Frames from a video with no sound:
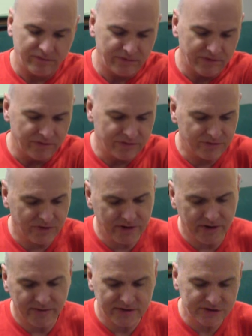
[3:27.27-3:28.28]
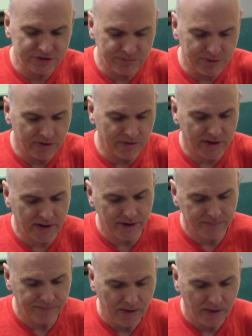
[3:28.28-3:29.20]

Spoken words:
5th string. That should be okay.